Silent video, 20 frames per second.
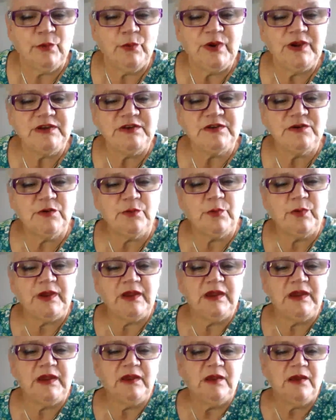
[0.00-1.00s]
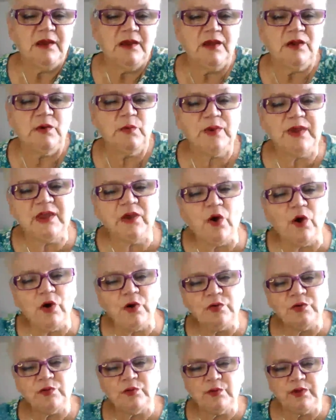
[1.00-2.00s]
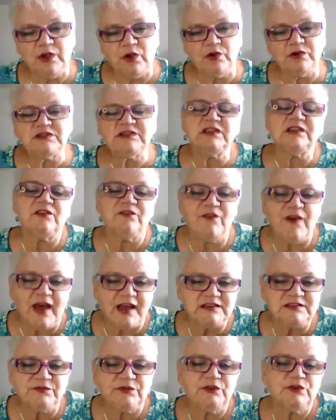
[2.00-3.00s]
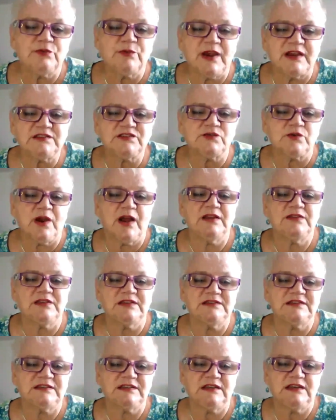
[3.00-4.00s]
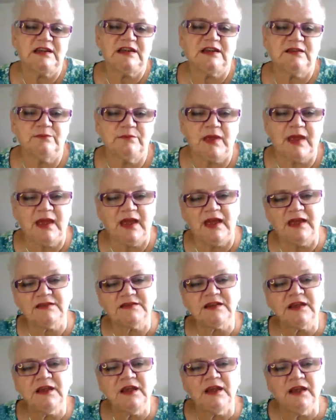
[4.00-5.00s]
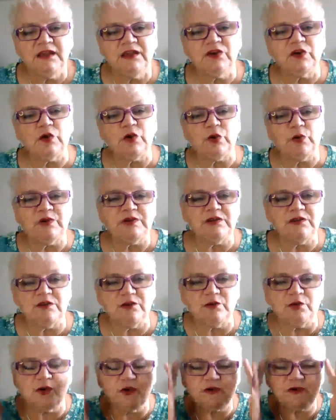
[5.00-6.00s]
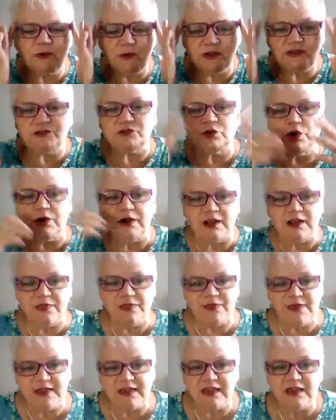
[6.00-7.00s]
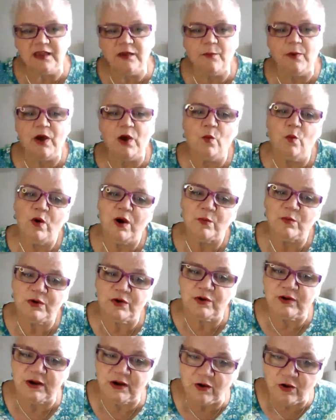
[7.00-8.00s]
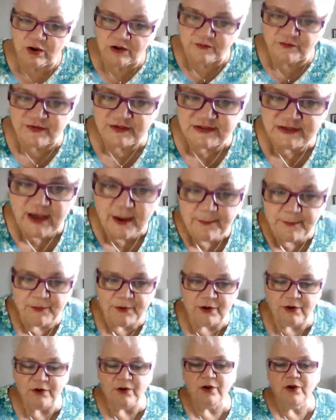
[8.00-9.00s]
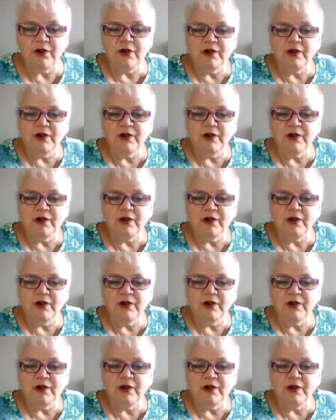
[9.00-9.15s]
We we we go we go to the fast food restaurant and sitting and and you know going to the grocery store and thinking about what we're going to cook for supper,